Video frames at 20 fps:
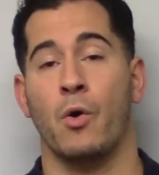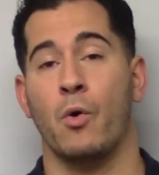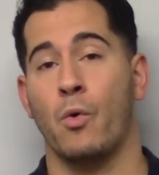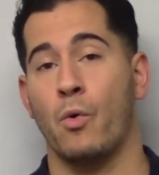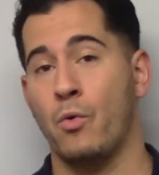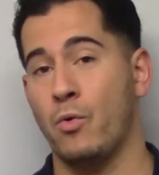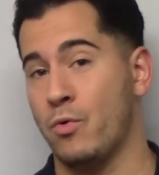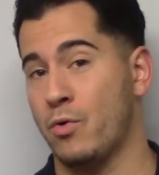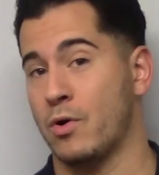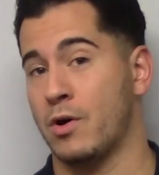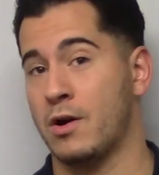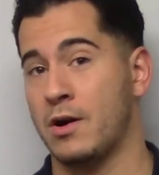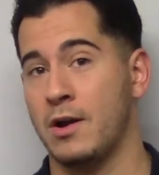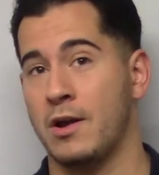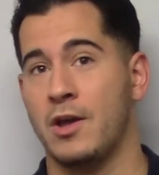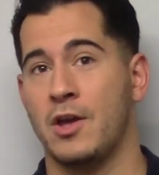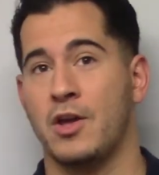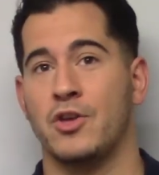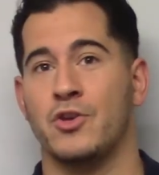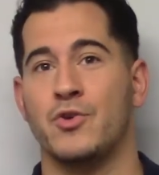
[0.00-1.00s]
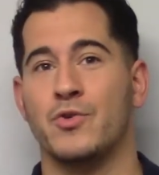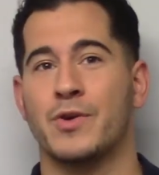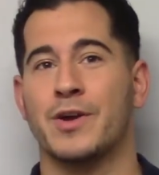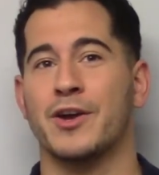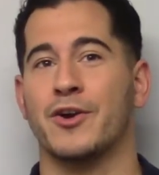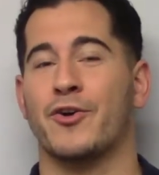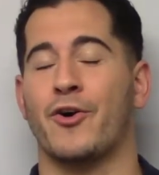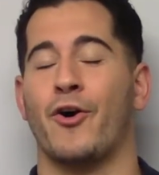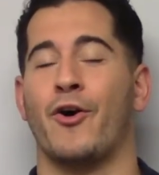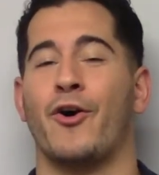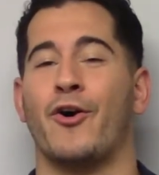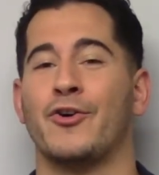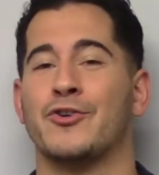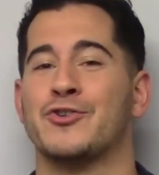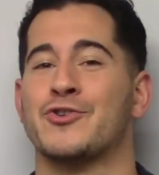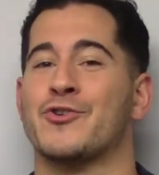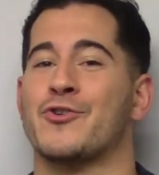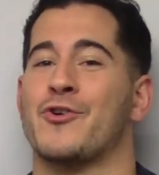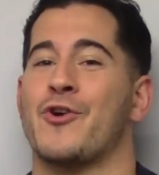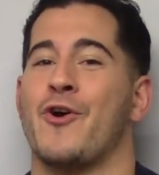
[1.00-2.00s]
or you can call
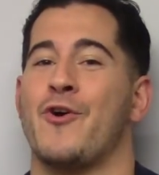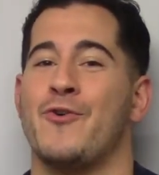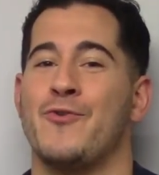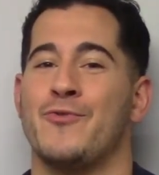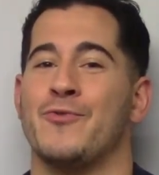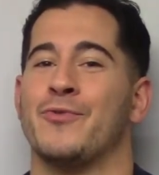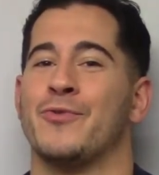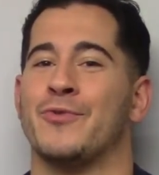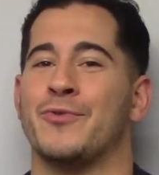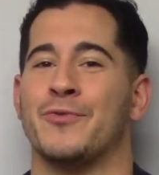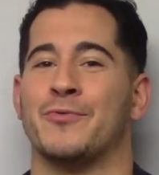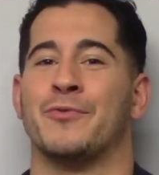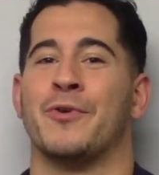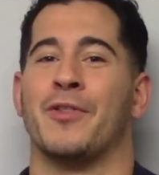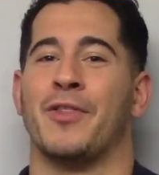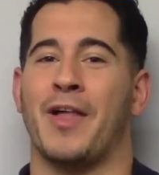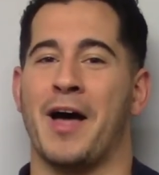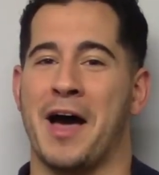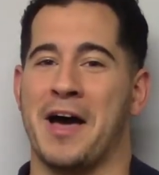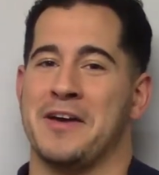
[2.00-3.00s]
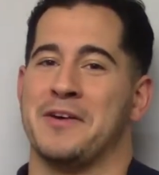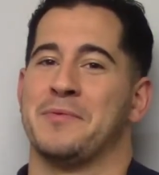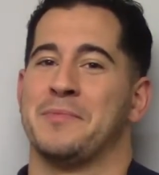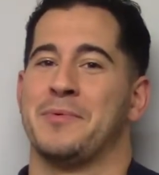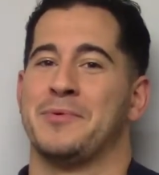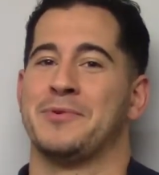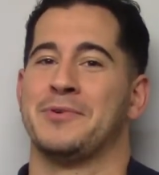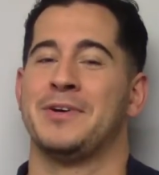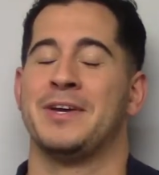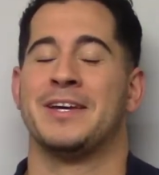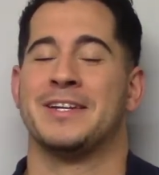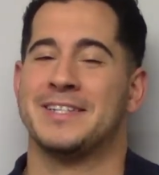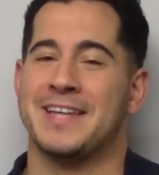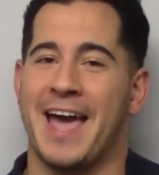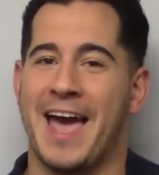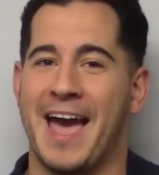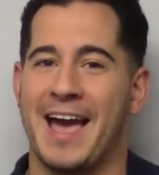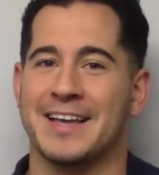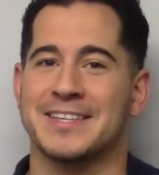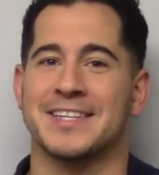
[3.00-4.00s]
your own reliable
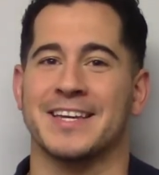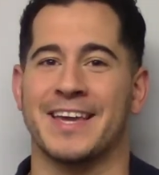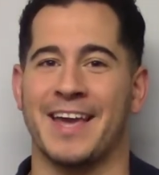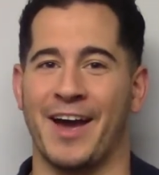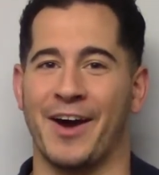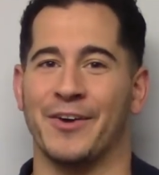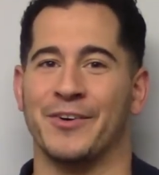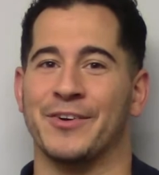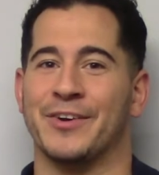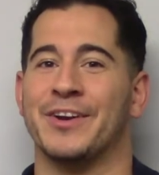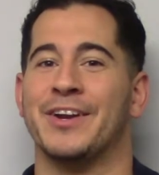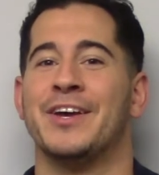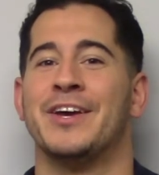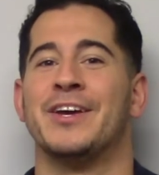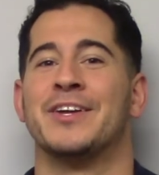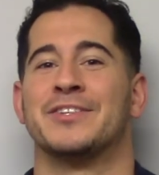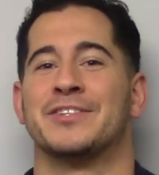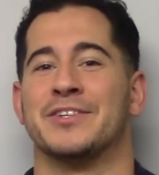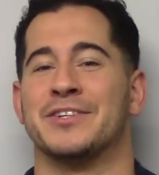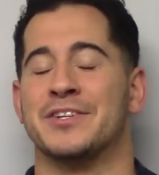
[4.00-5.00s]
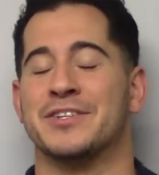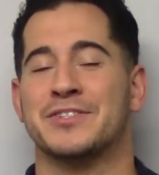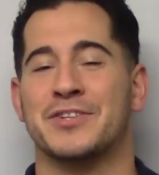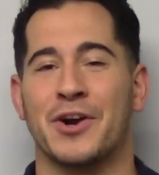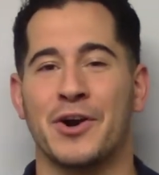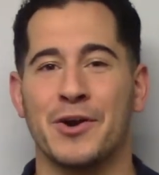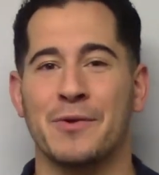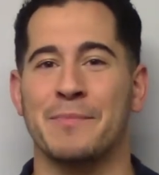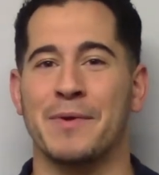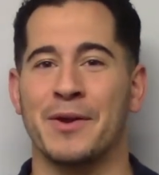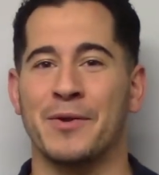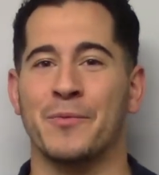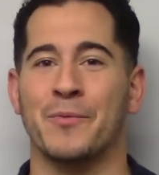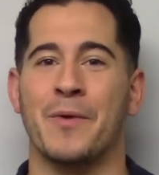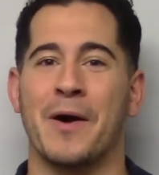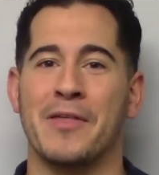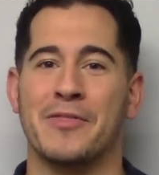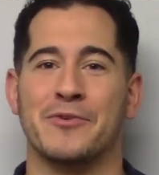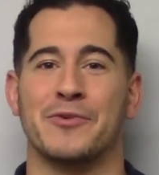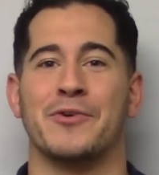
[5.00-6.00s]
tax accountant to determine
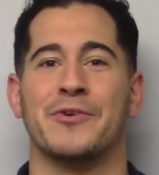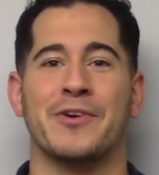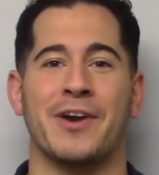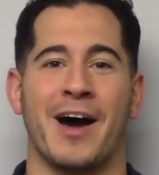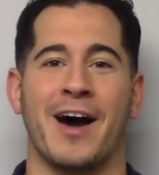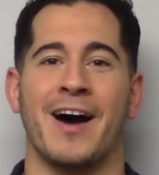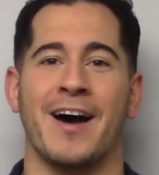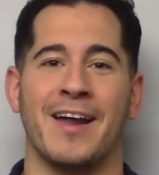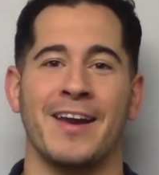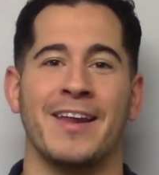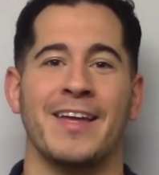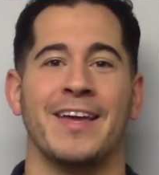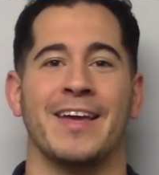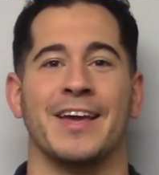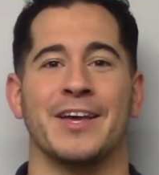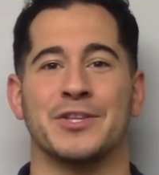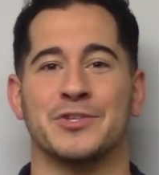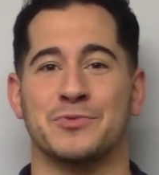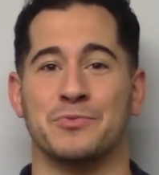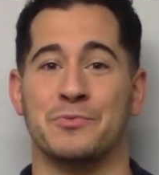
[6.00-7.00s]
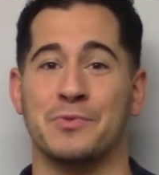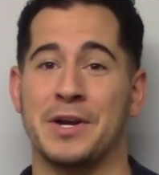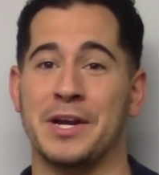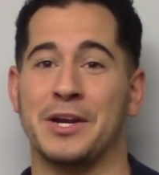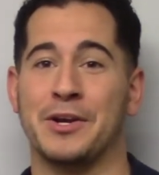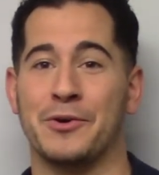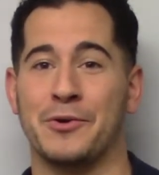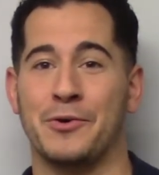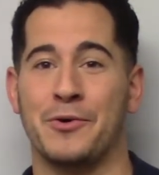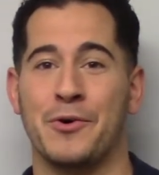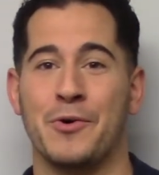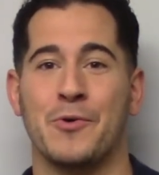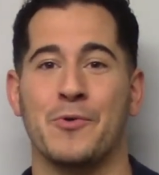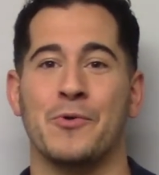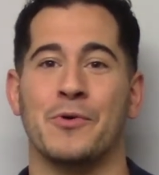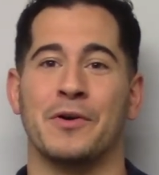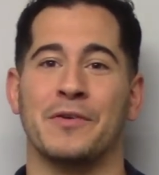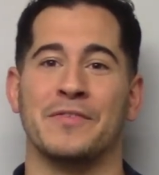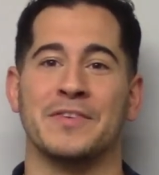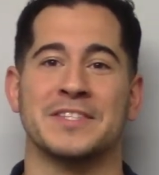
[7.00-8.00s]
whether or not it's real
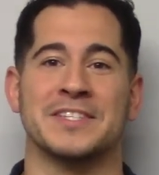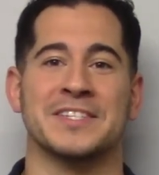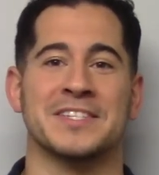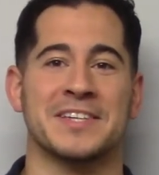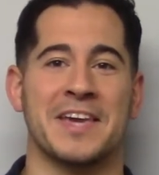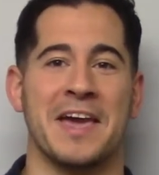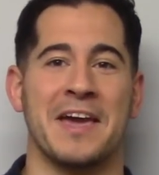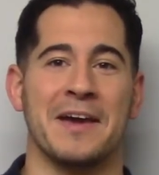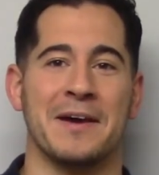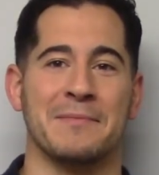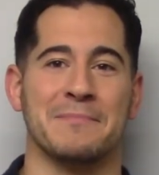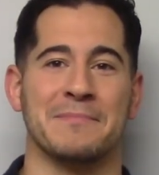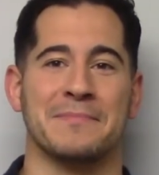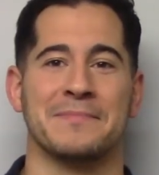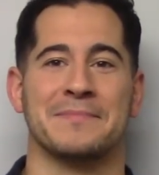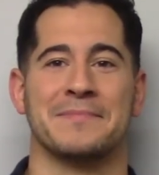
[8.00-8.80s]
or if it's a scam.